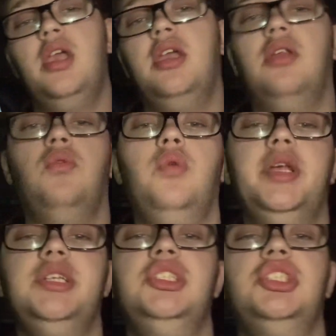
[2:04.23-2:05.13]
and
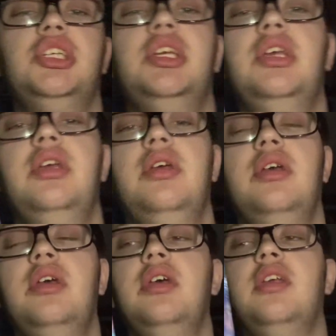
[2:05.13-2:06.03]
Luigi
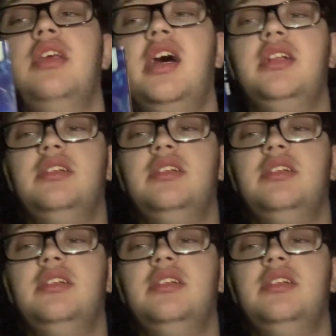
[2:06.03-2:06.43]
kind of